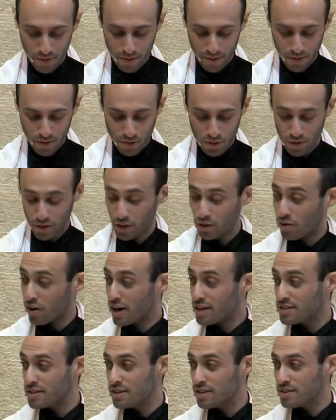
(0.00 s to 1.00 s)
During
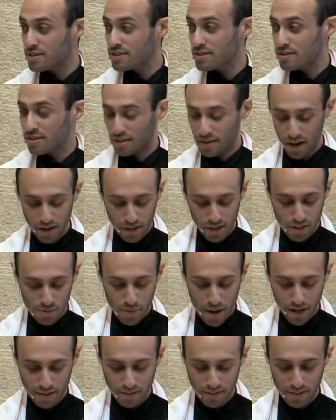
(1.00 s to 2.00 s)
crises and
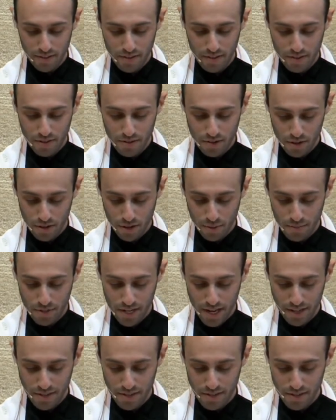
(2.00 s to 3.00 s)
unexpected
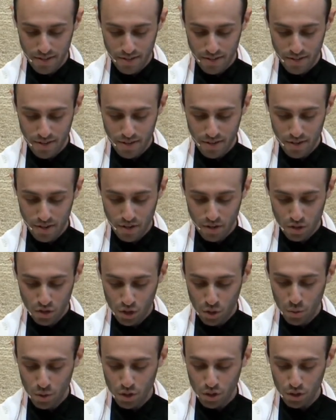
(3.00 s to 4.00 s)
circumstances,
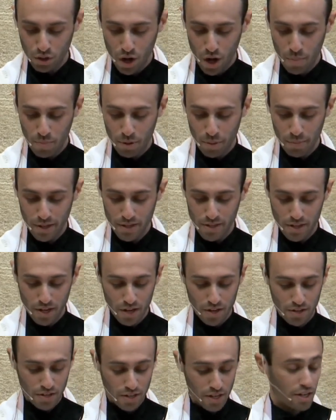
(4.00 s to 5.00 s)
Jewish law permits
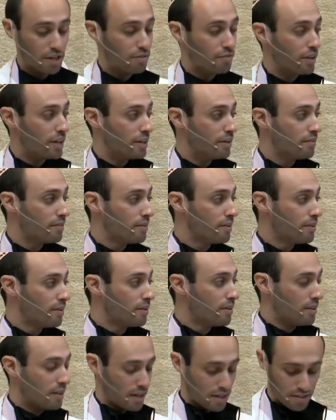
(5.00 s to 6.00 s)
us to innovate
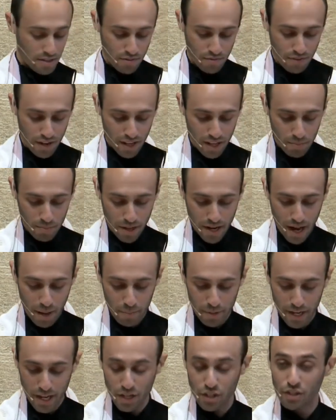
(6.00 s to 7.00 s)
and develop
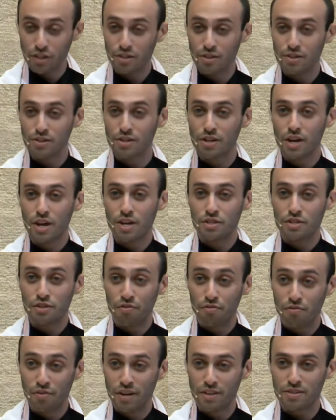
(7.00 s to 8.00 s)
accommodations to
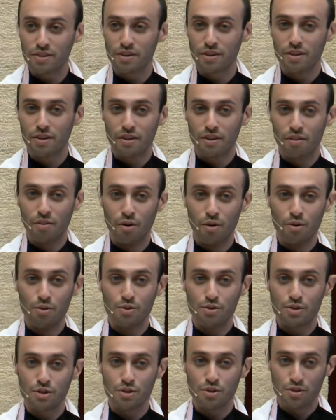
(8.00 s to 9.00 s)
fit
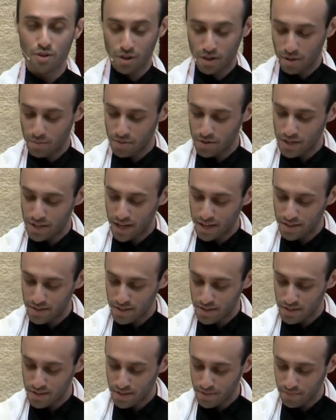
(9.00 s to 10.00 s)
those circumstances.